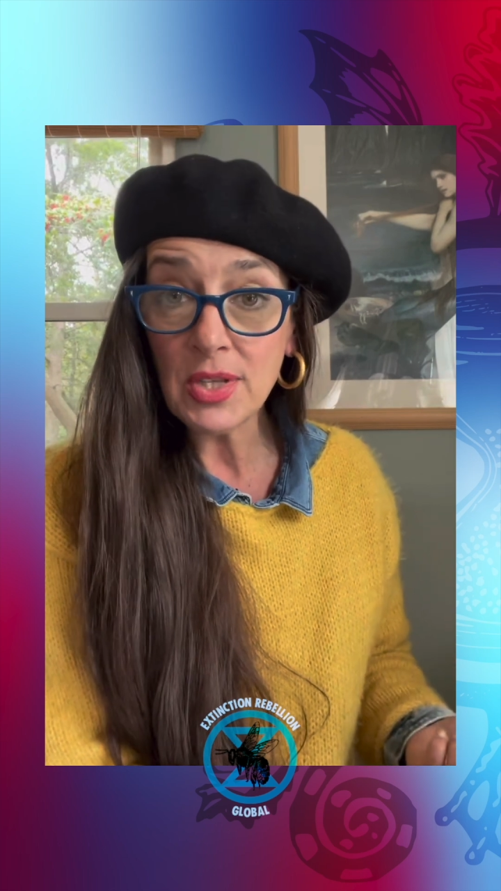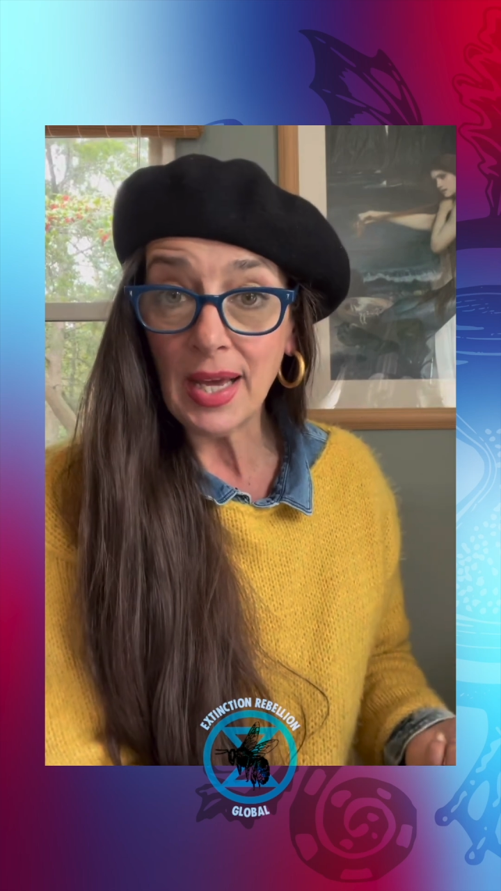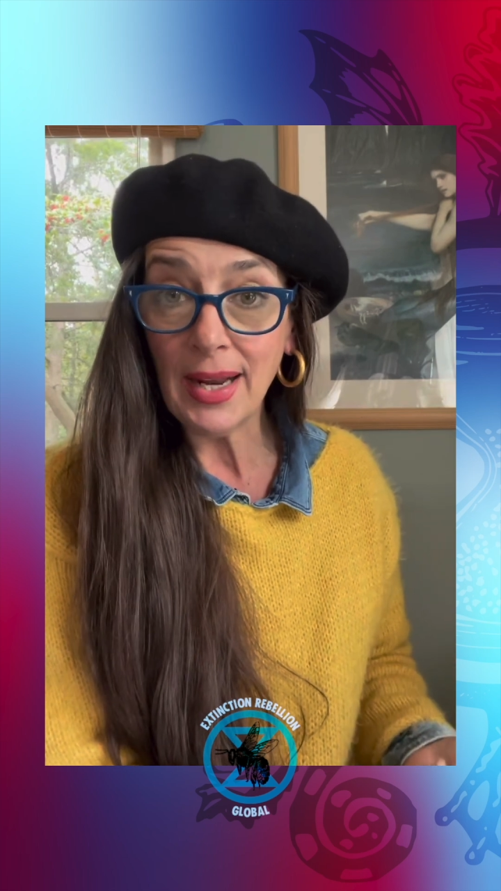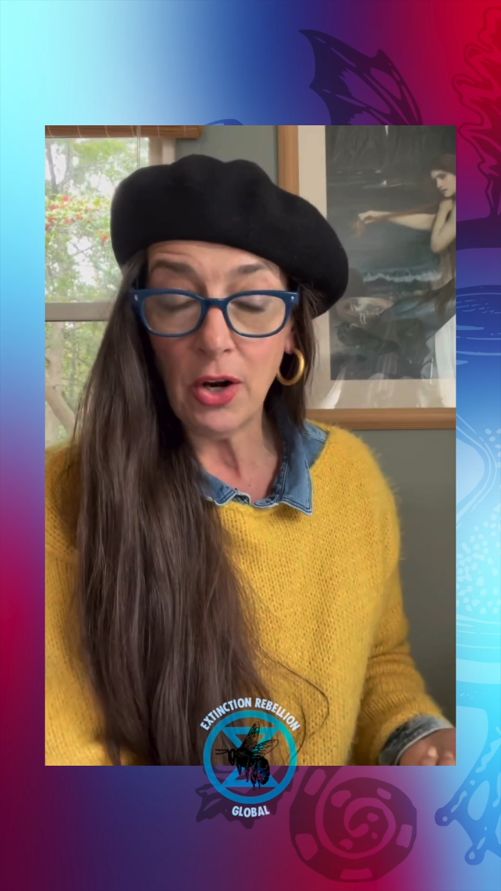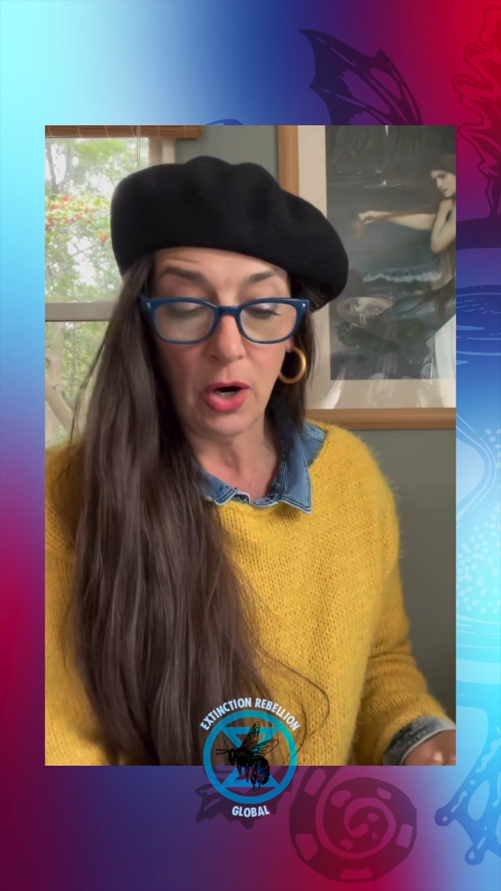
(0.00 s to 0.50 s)

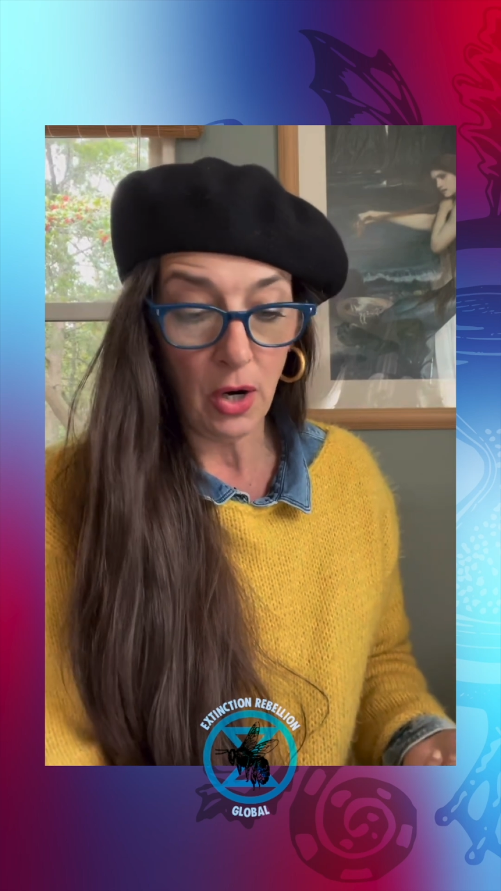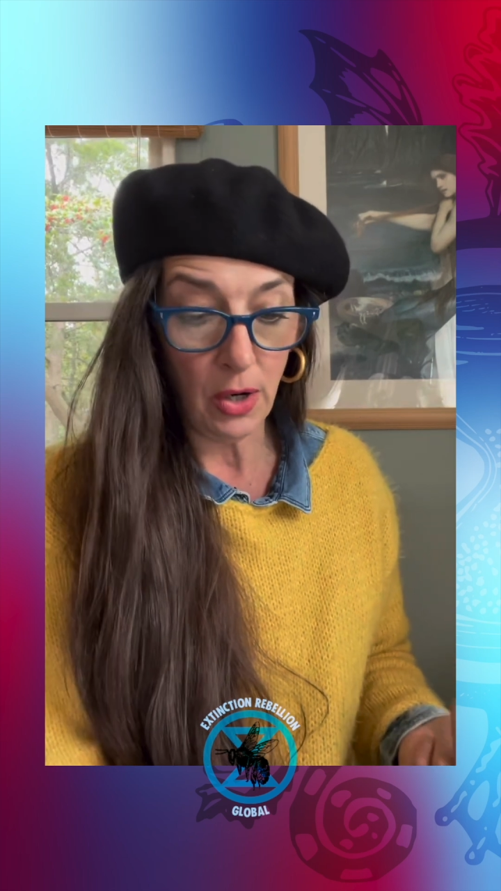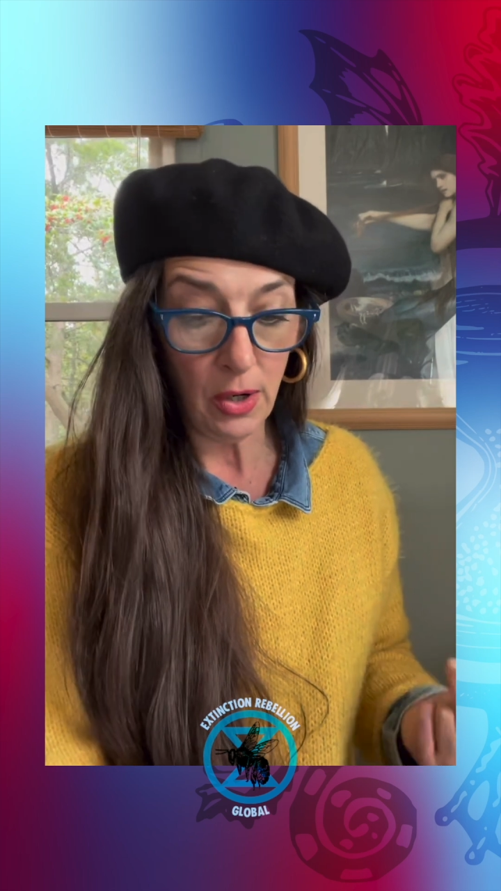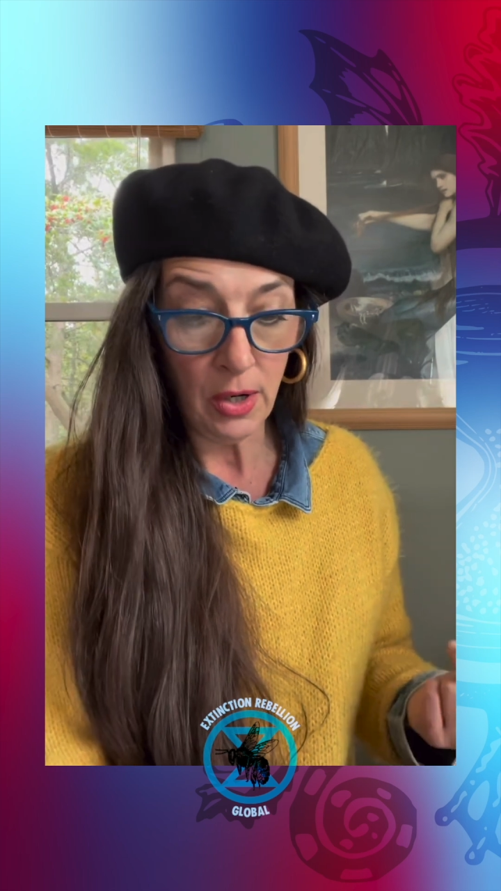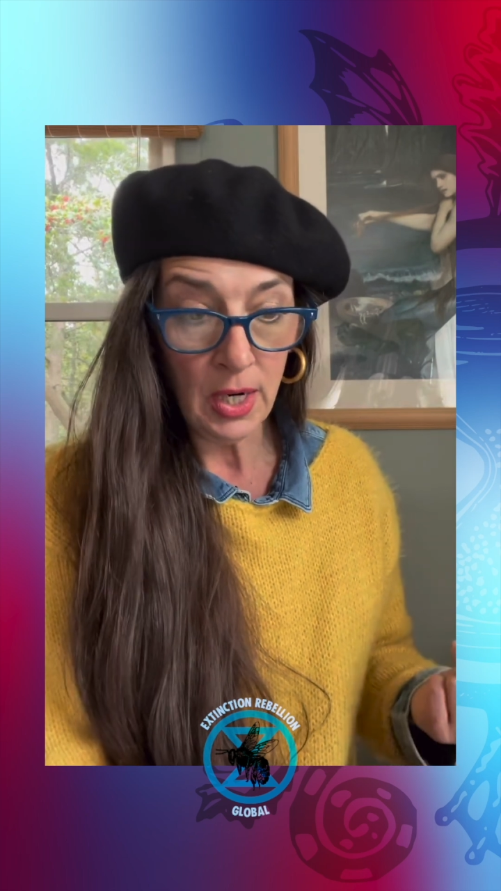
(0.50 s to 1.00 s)
that
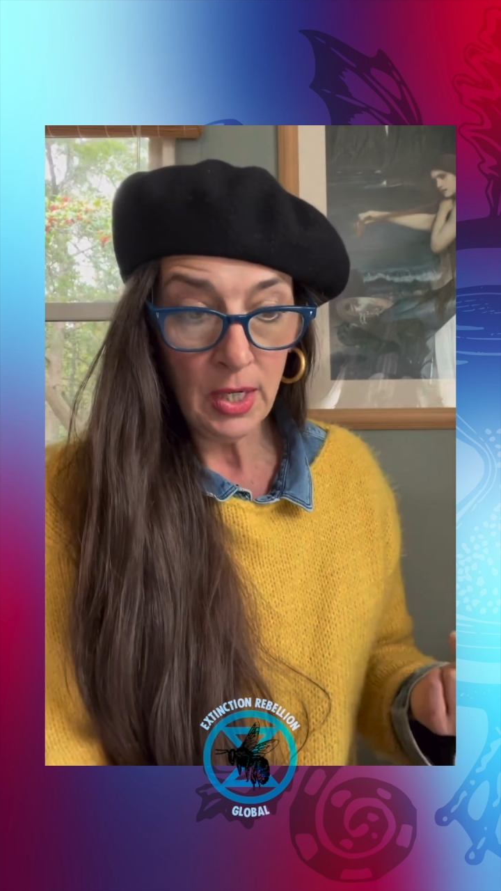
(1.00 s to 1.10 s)
are